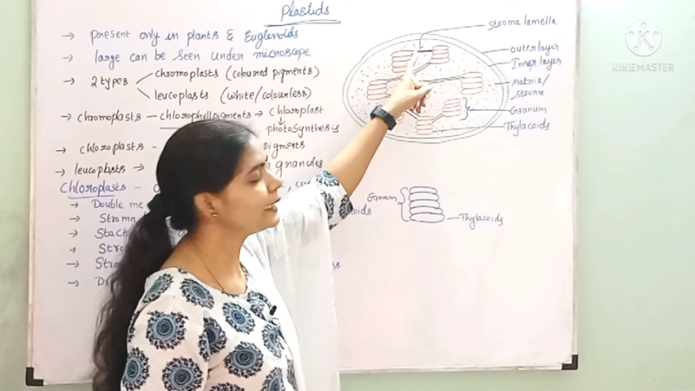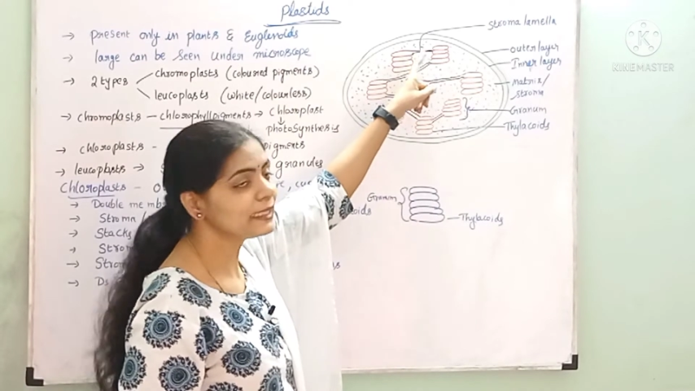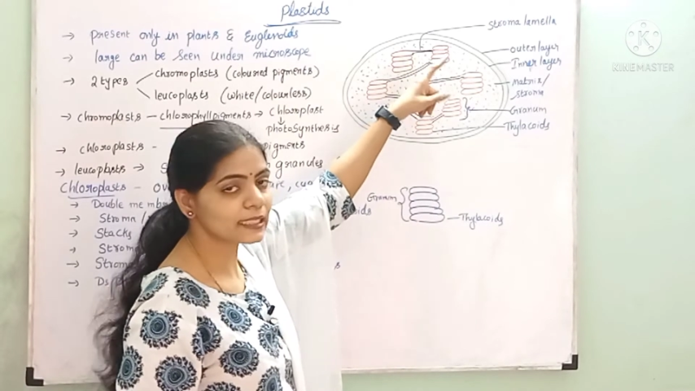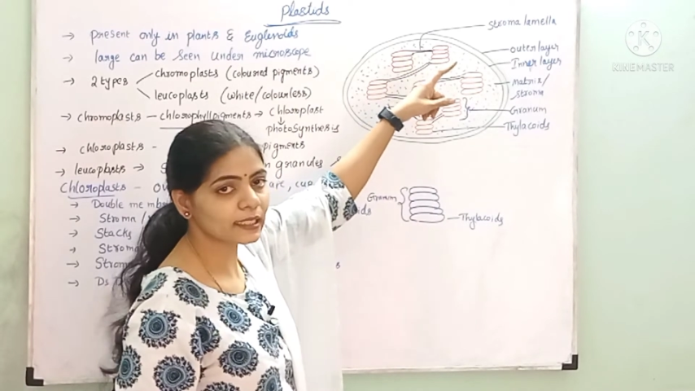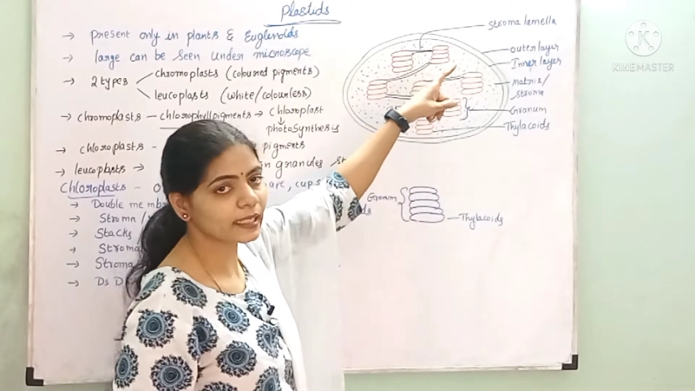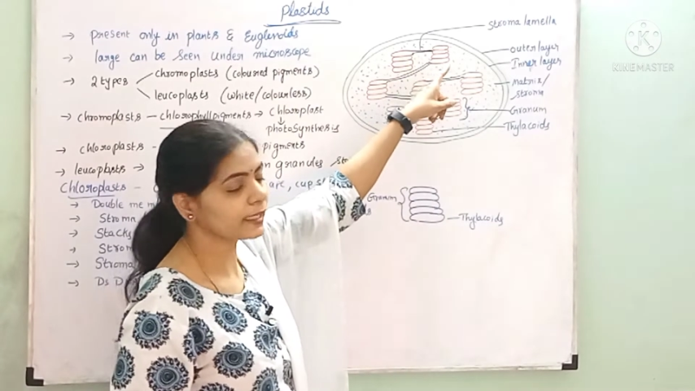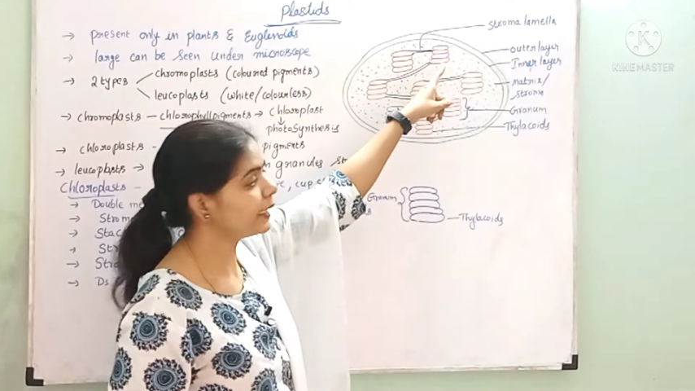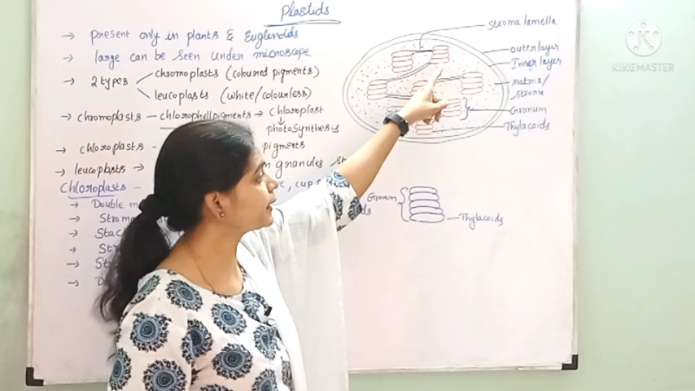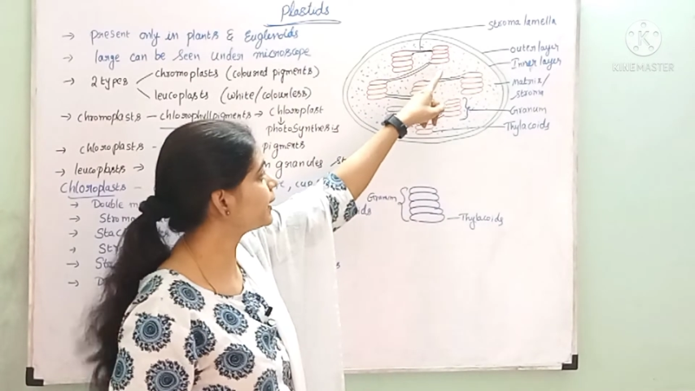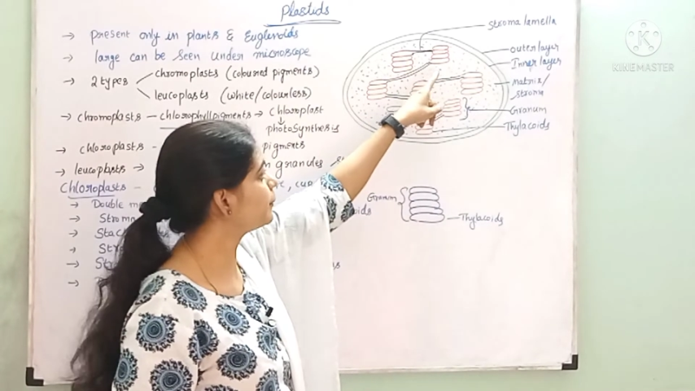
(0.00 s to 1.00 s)

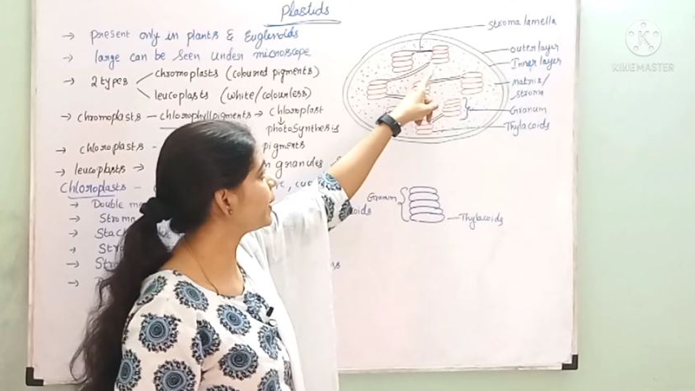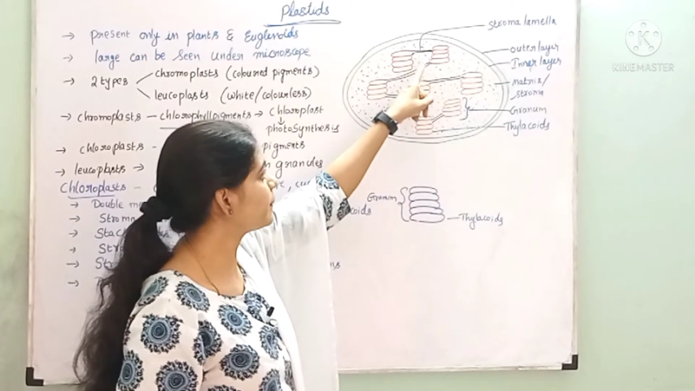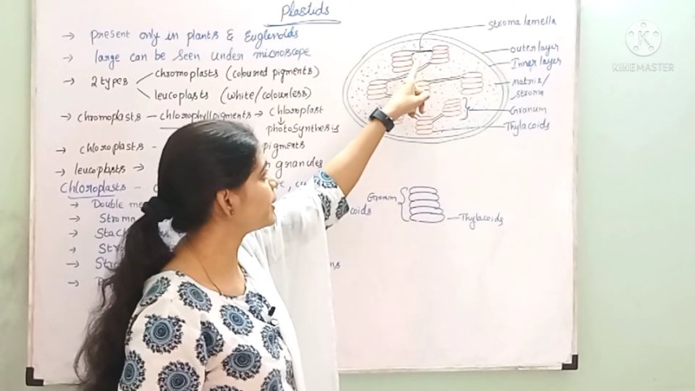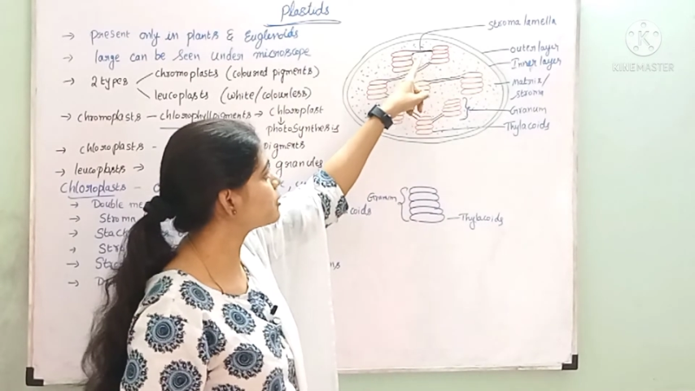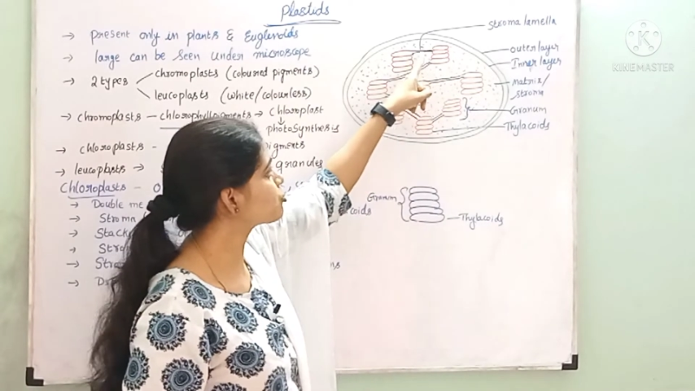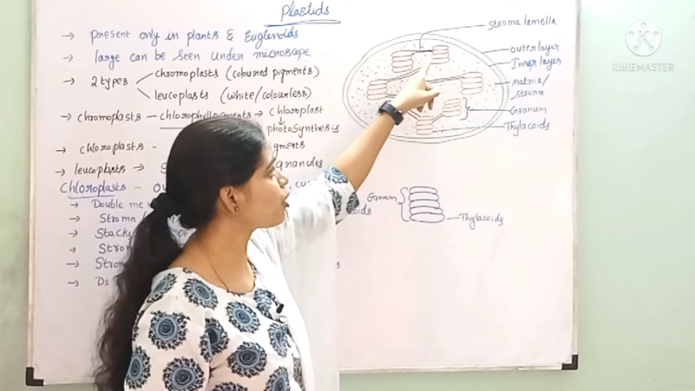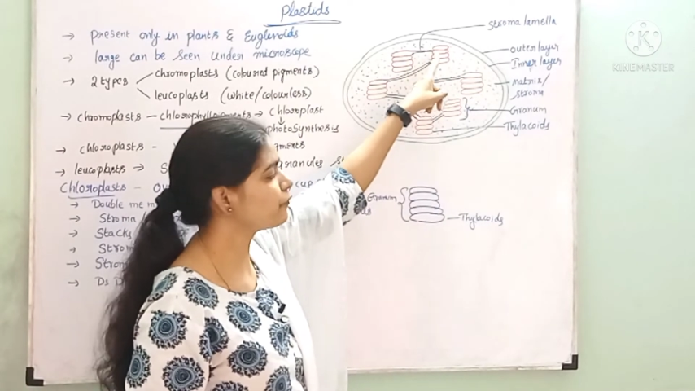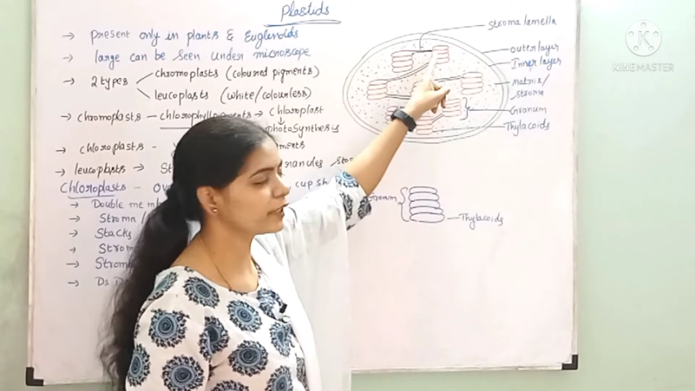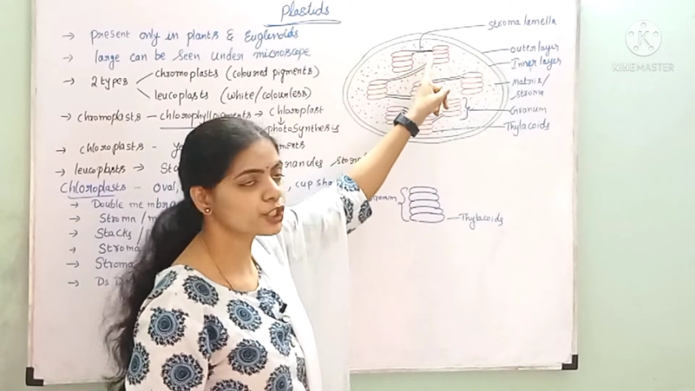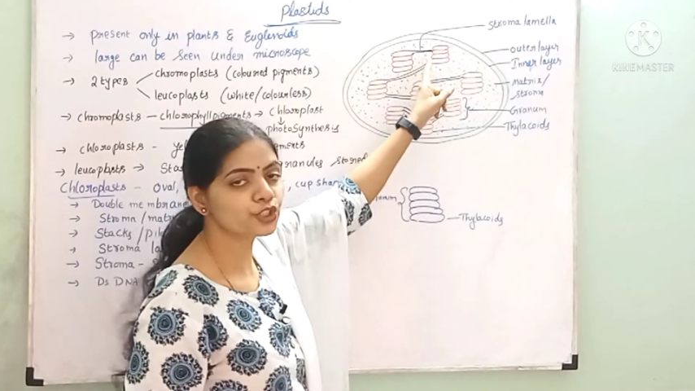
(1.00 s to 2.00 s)
interconnected by means of
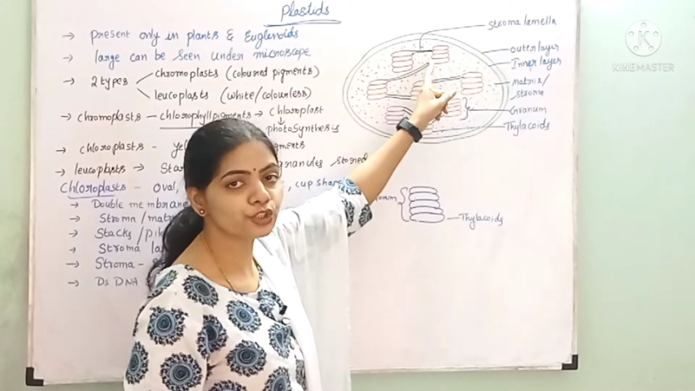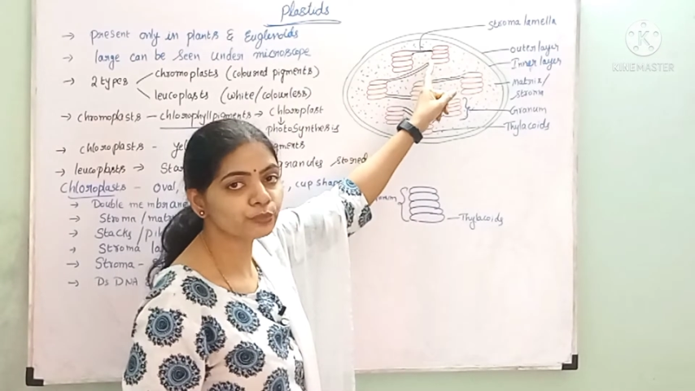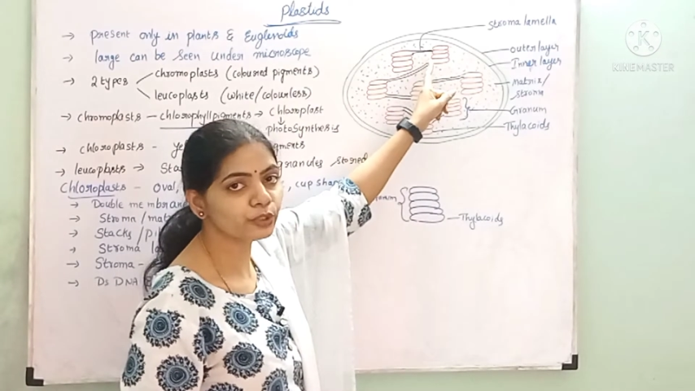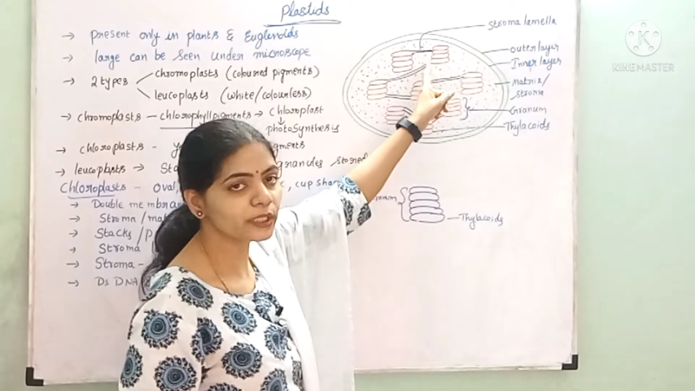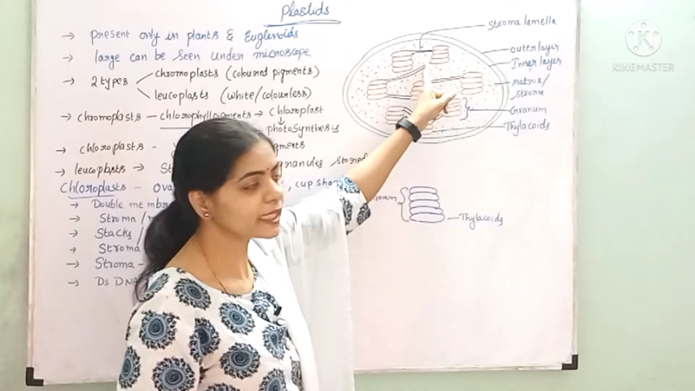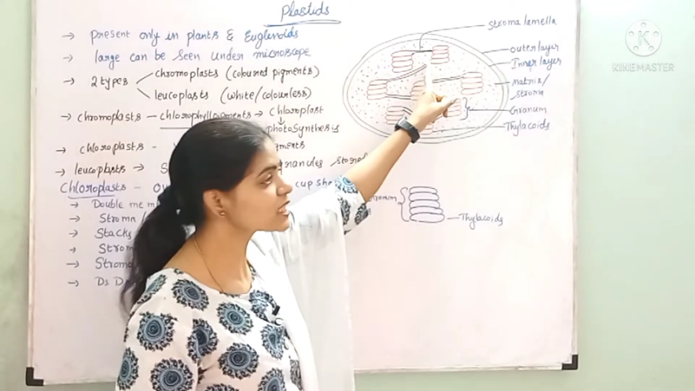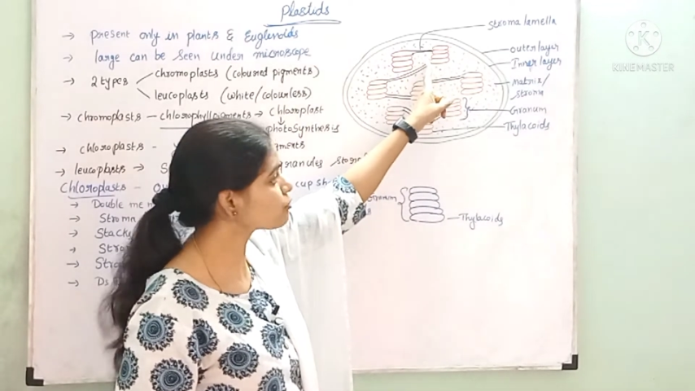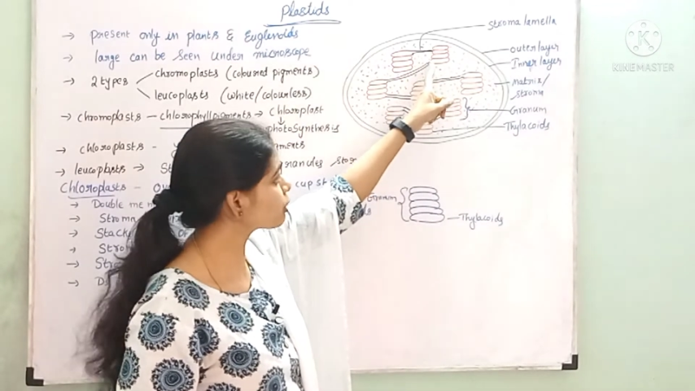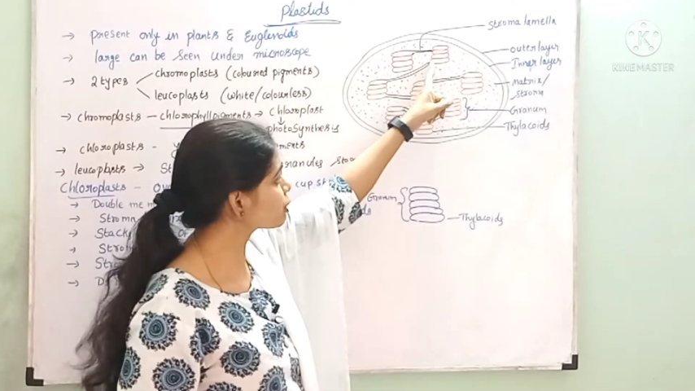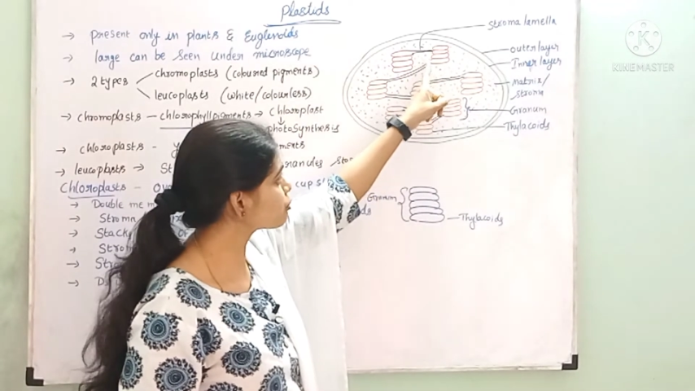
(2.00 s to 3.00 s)
a tube-like
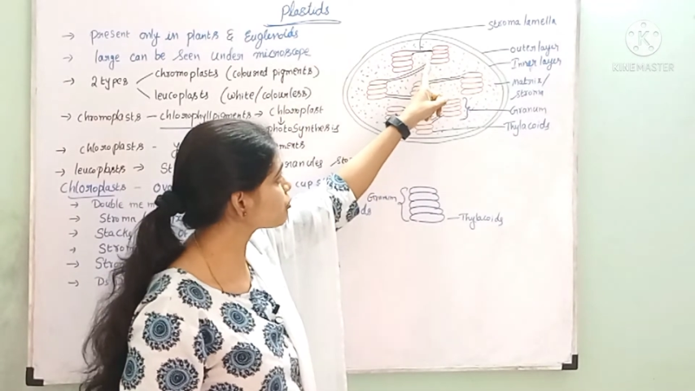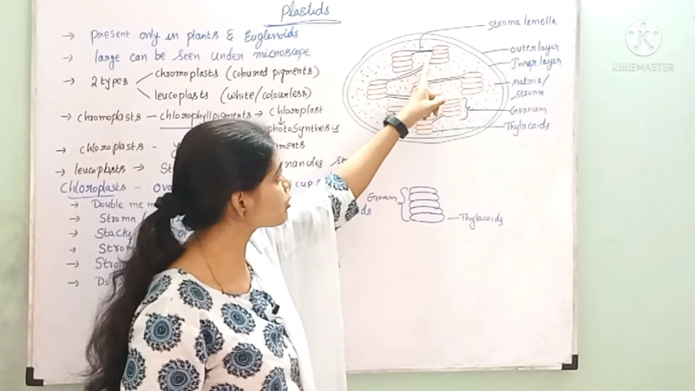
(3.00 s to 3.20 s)
structures